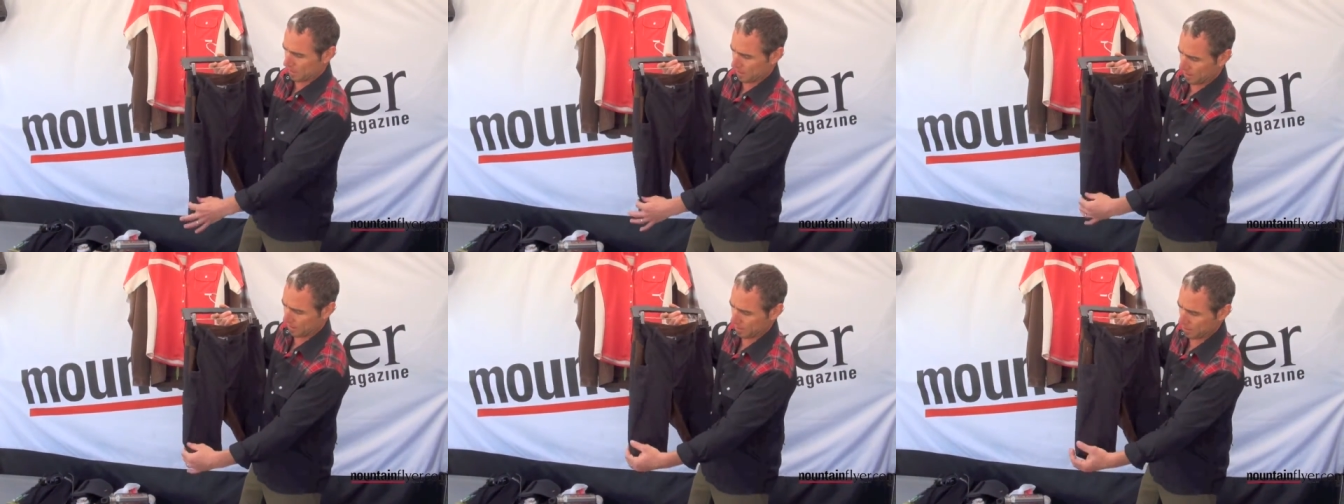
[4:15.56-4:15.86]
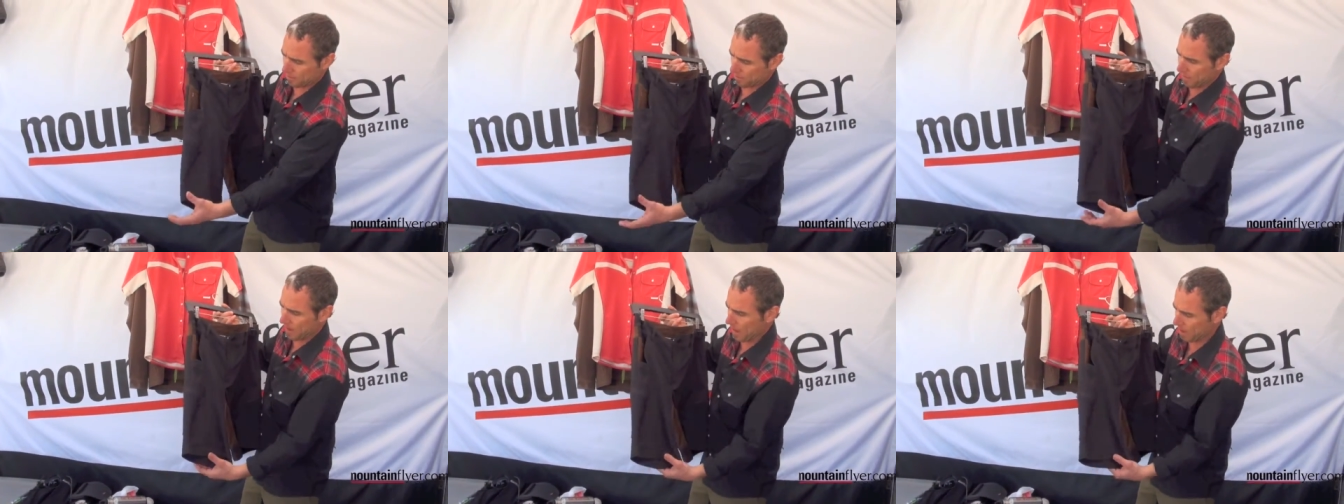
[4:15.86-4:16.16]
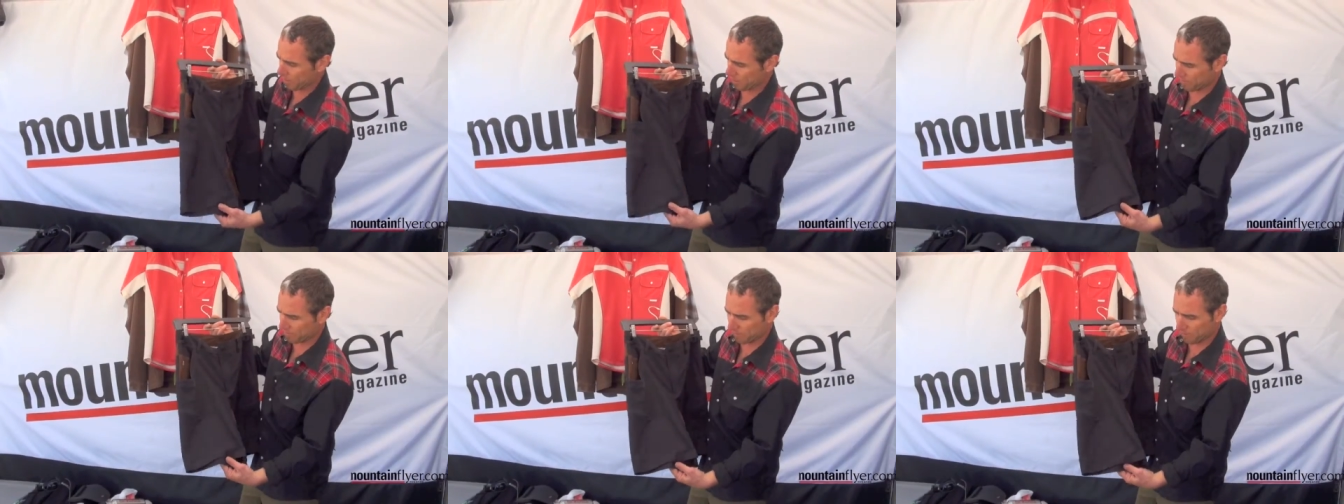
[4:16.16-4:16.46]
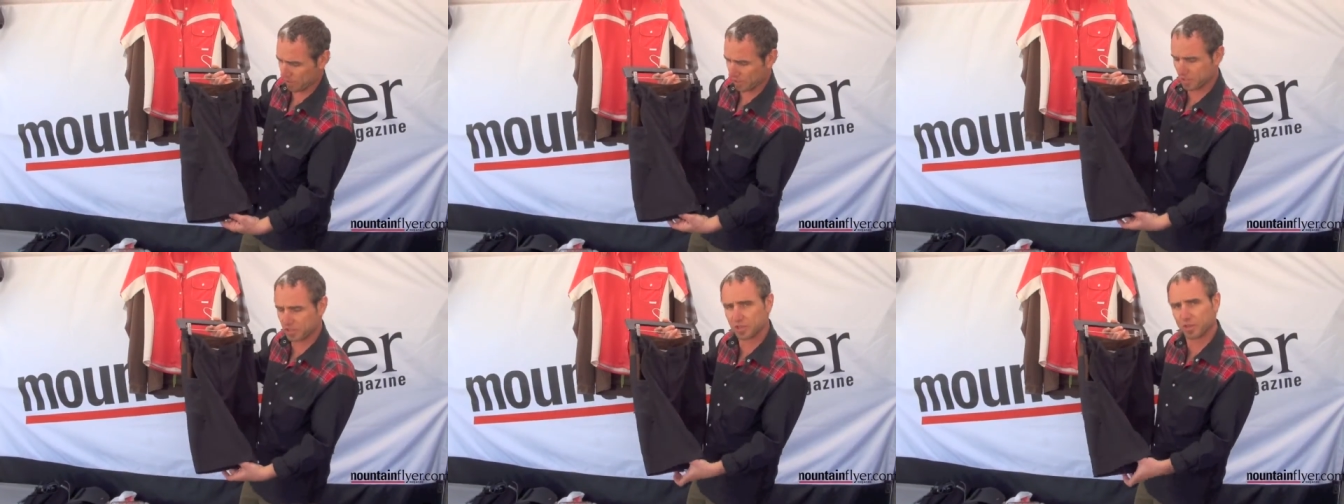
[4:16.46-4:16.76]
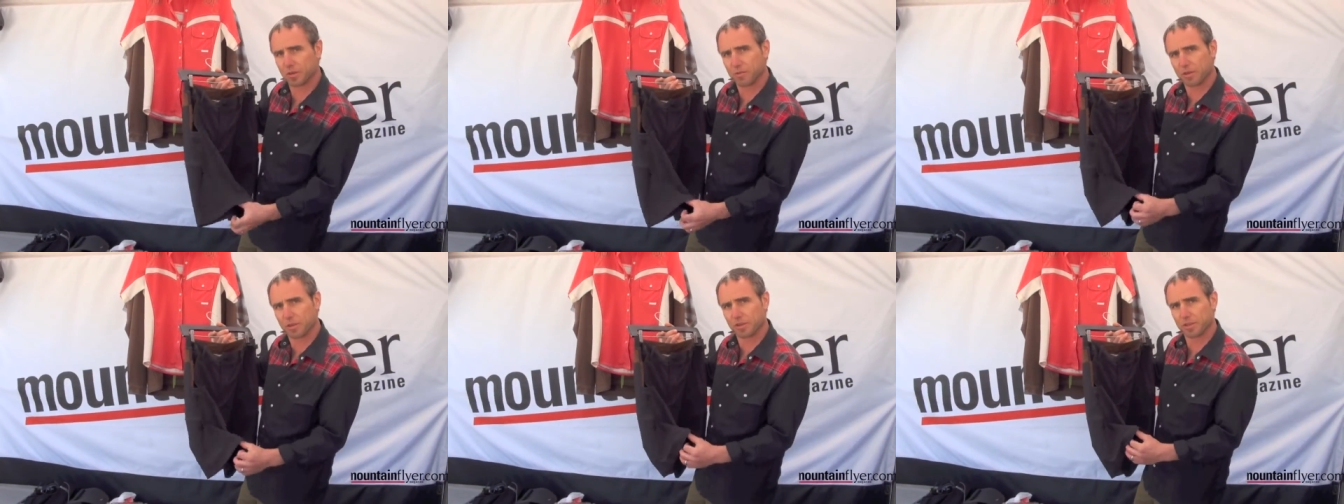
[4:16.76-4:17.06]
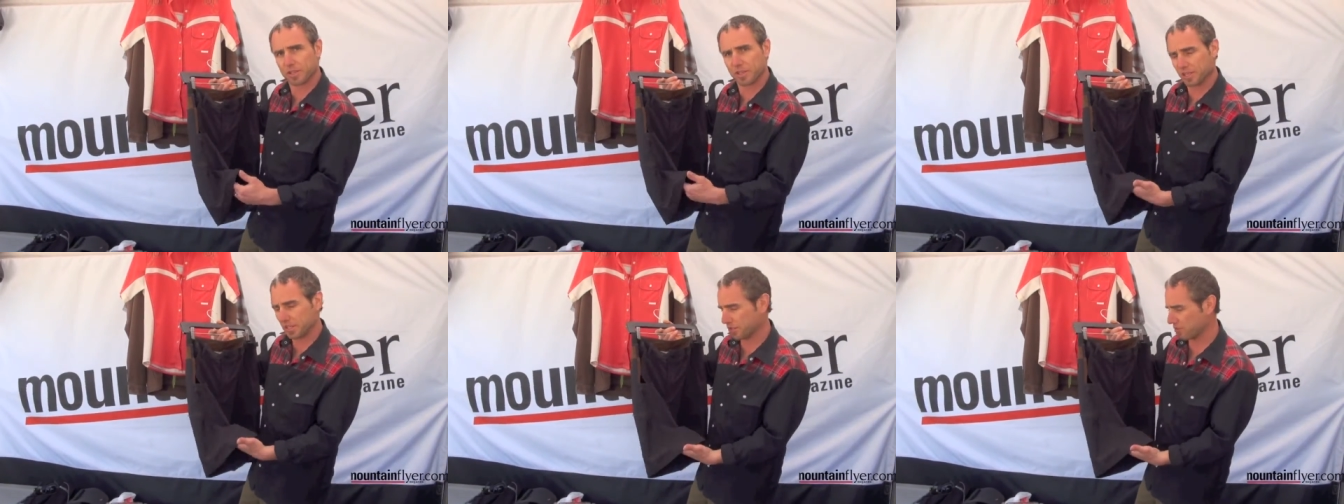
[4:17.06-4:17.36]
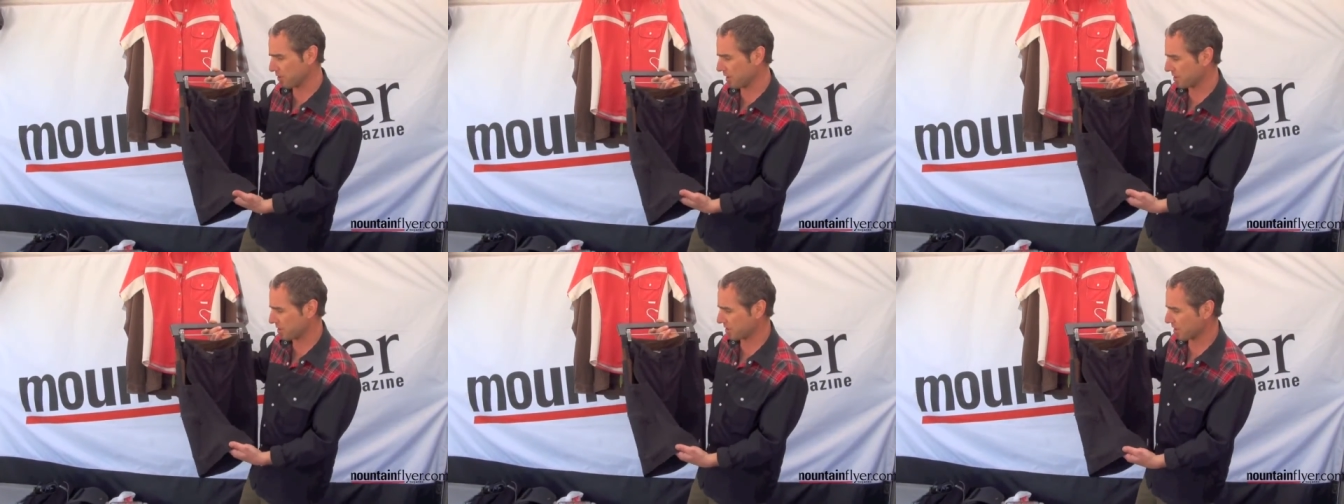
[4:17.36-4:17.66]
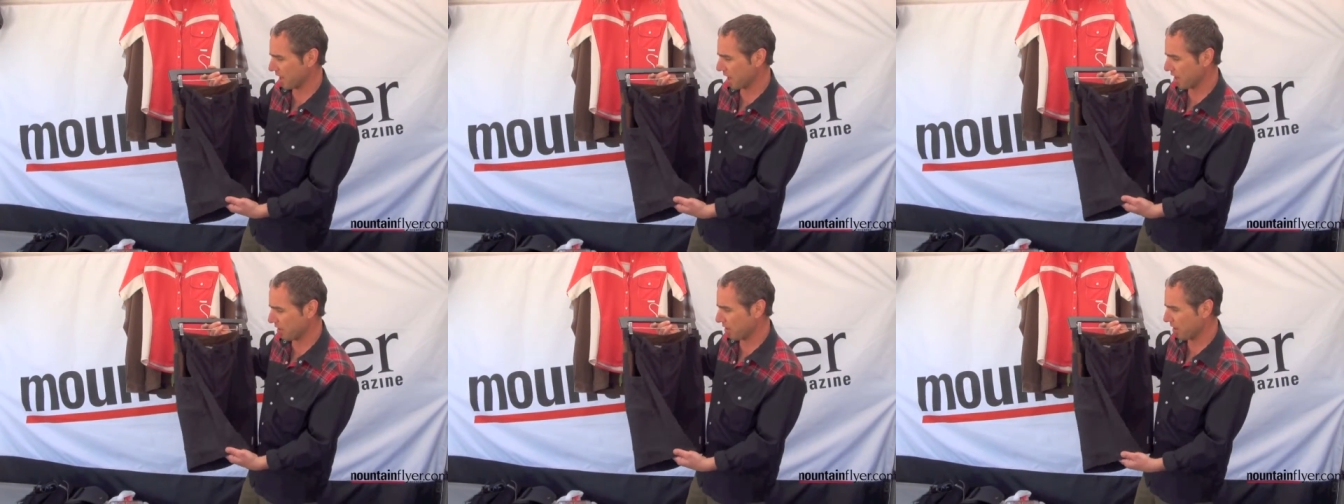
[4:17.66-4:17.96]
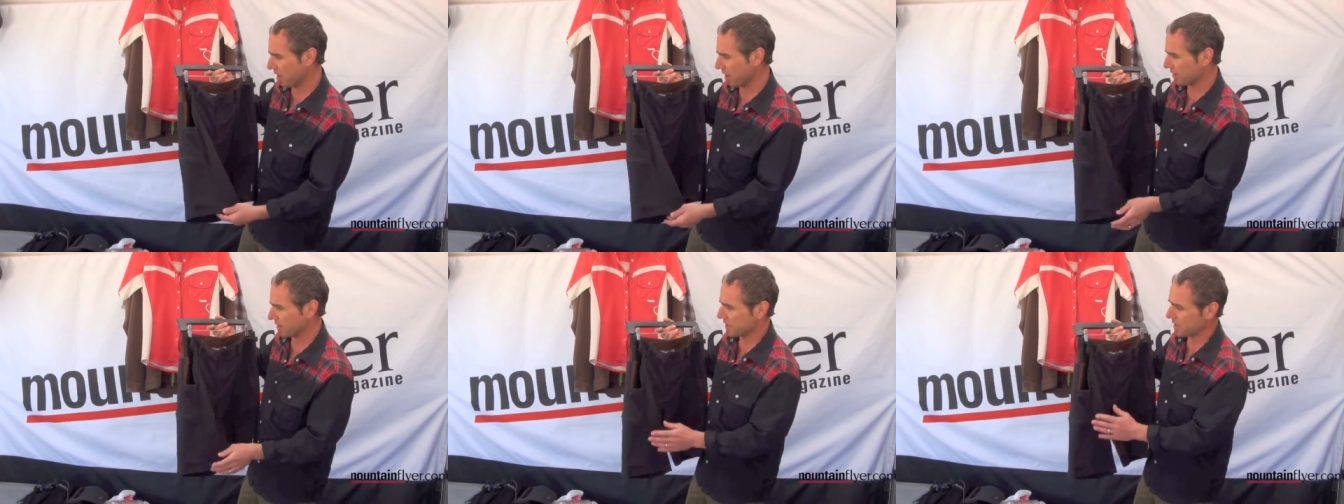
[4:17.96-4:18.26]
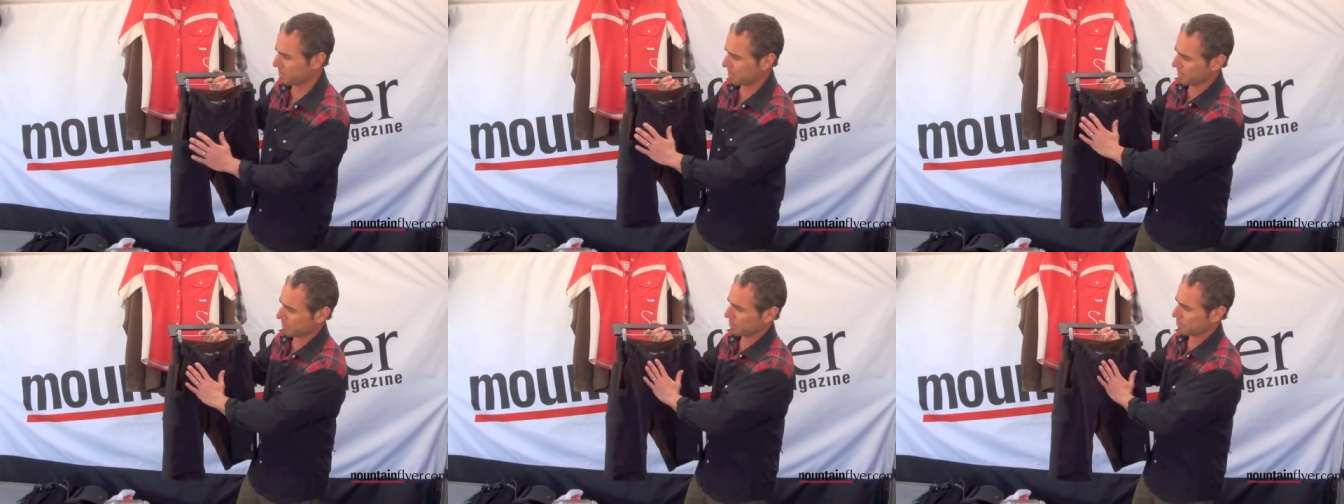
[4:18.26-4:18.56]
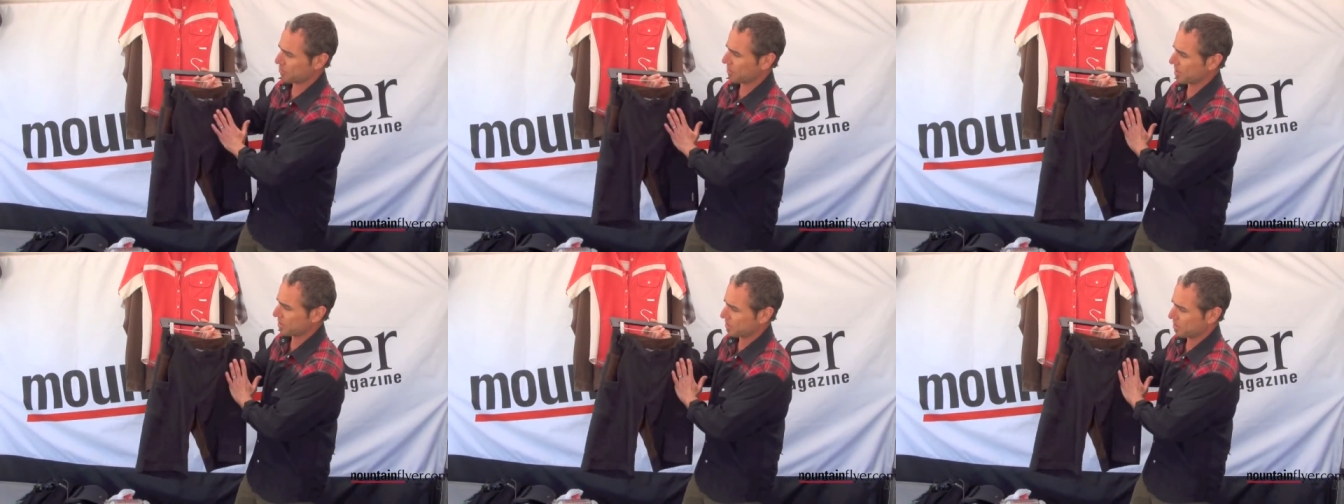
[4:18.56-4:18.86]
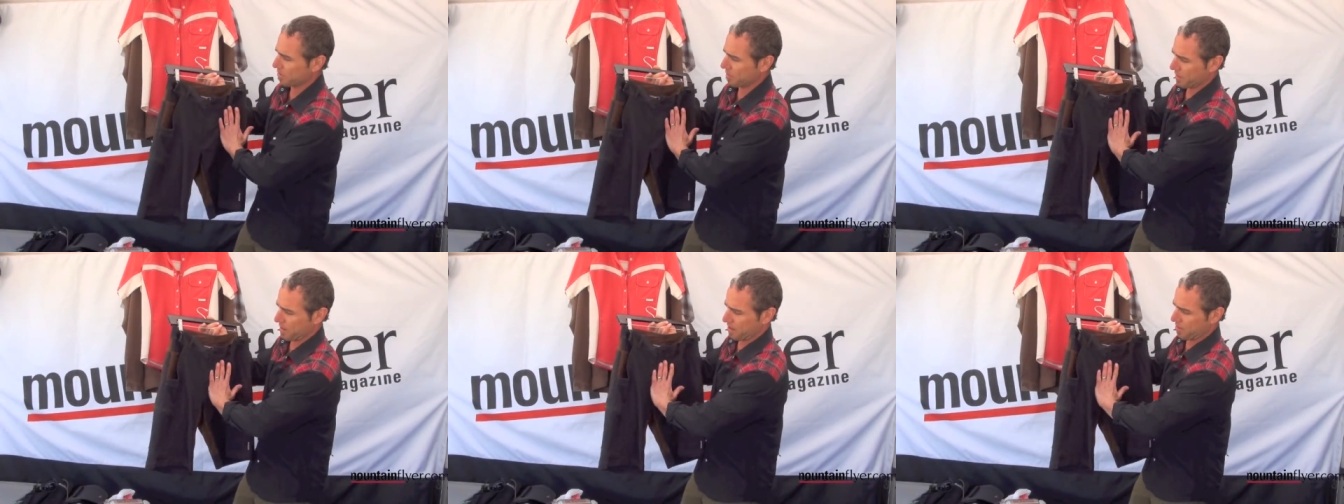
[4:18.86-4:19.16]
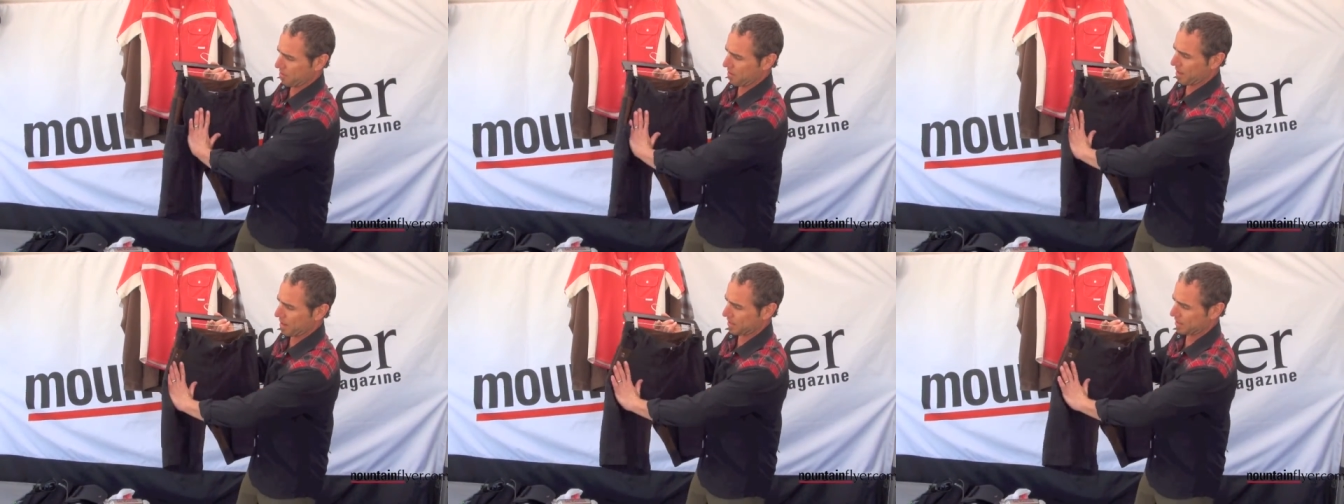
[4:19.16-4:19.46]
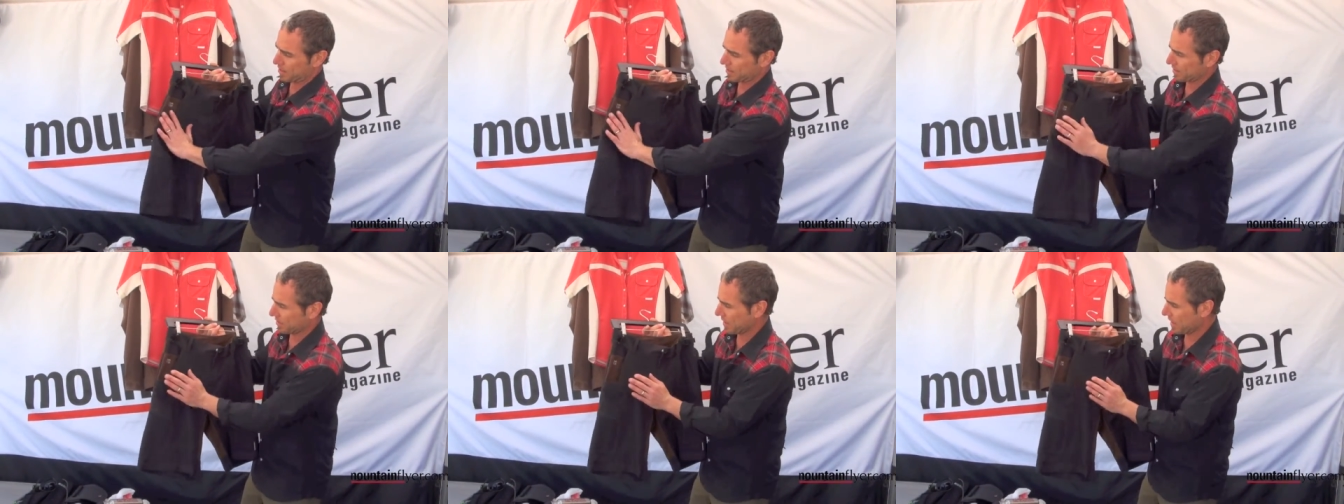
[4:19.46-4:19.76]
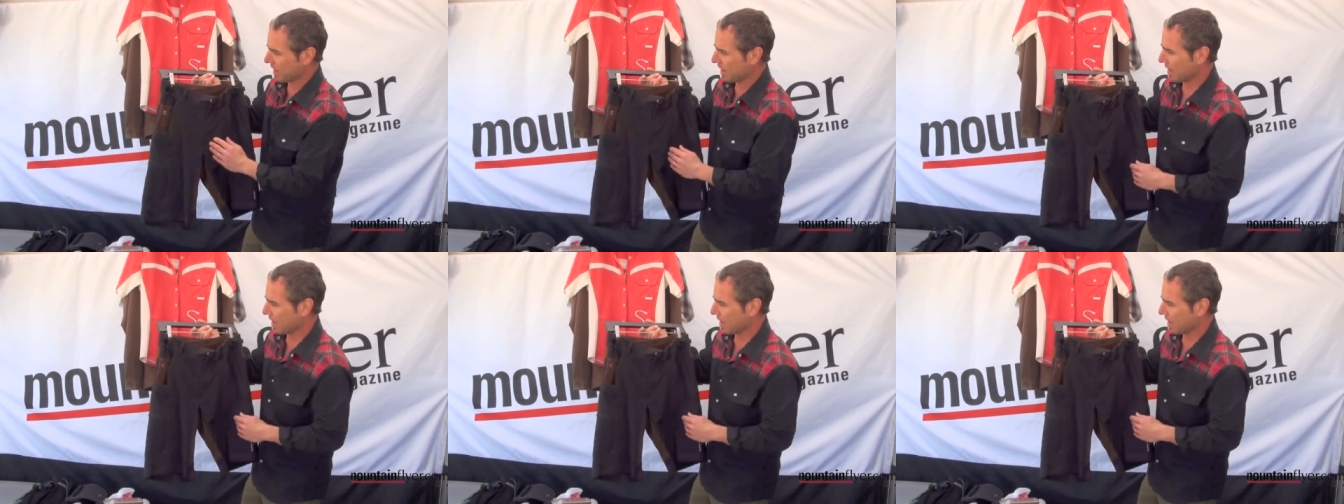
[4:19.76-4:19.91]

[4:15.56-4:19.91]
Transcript: The new fabric for this year, we're using a stretch nylon, keeping the stretch going across